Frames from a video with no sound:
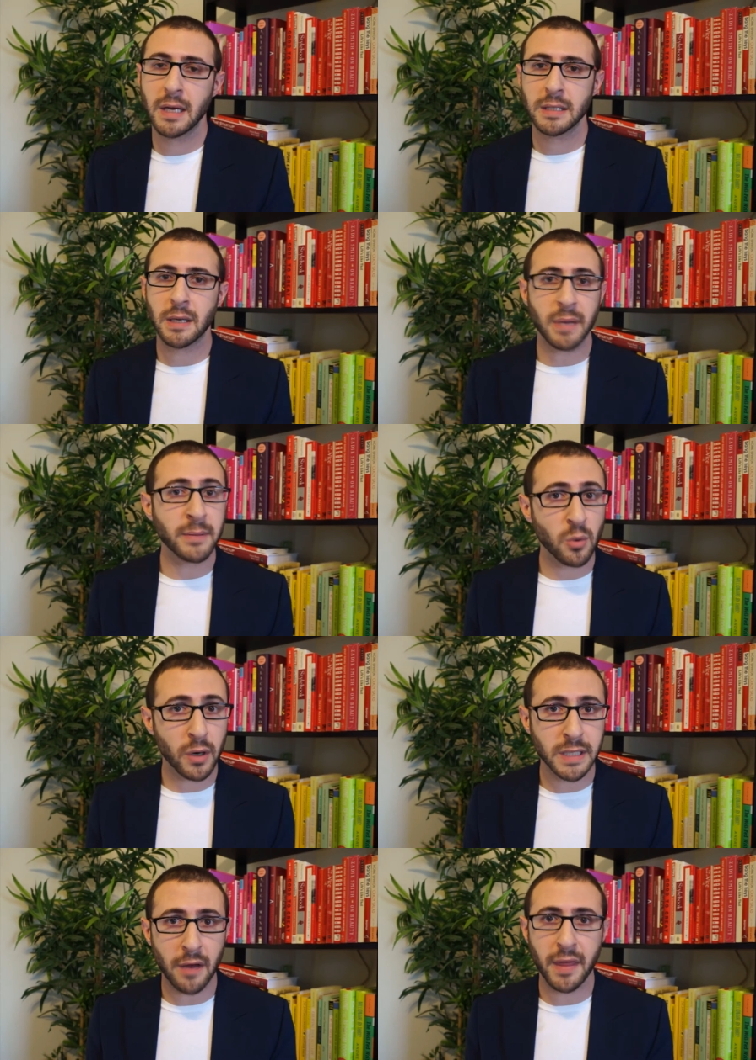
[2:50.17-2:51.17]
Sometimes it
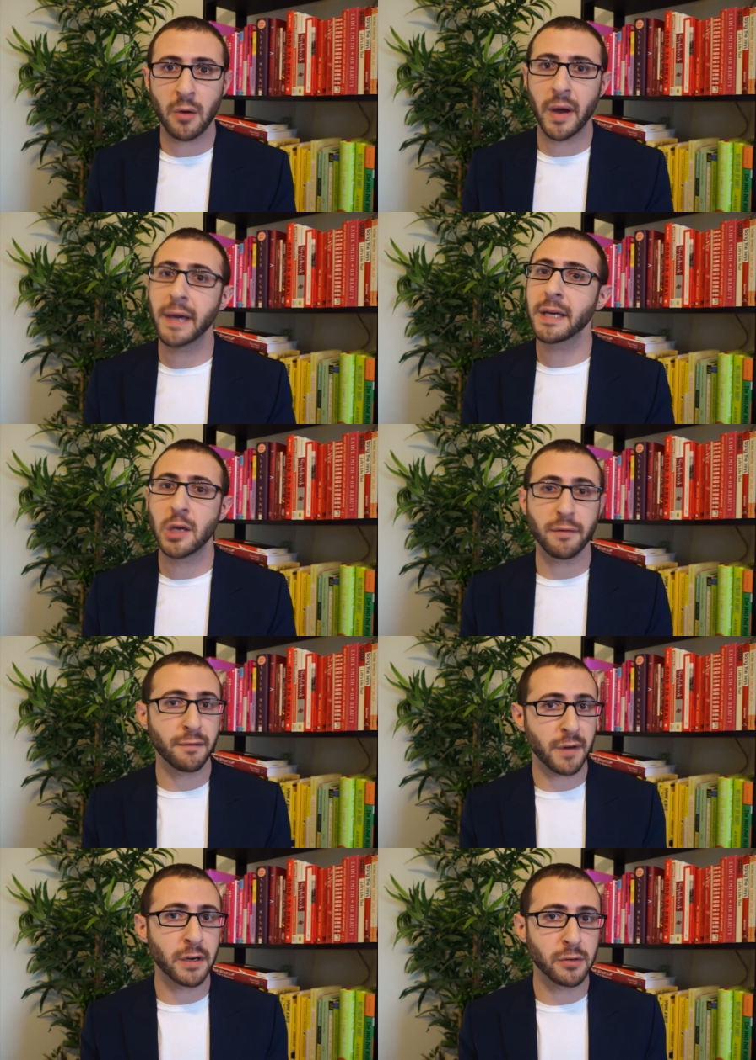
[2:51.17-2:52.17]
works out that way. You have a
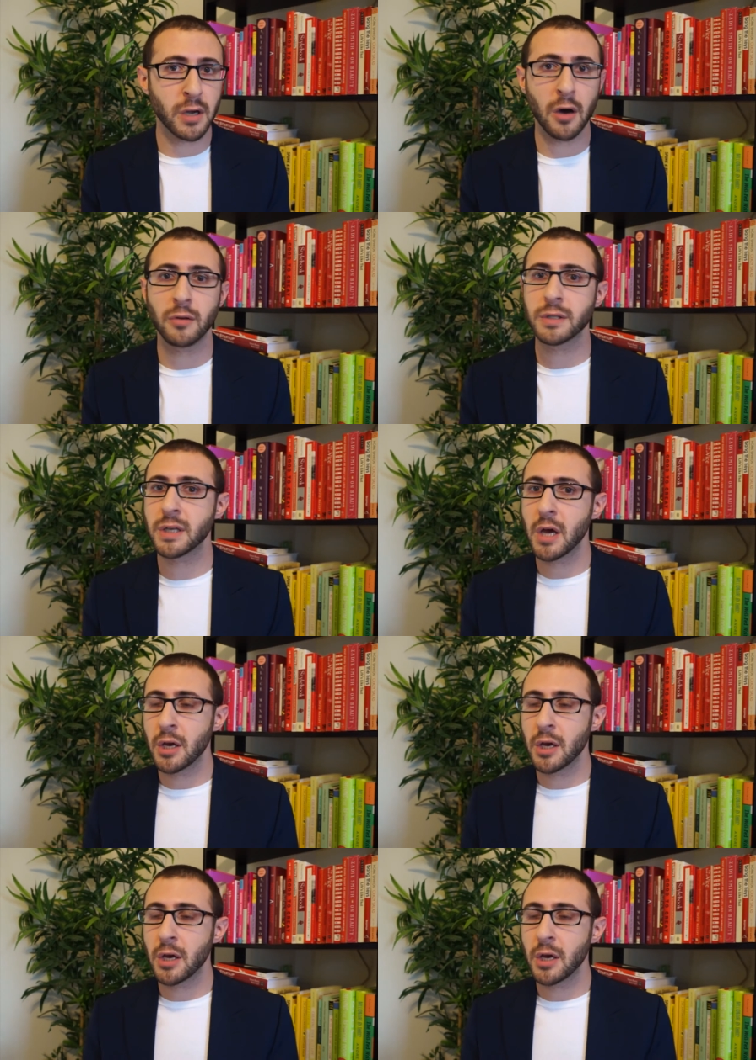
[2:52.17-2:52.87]
friend who codes,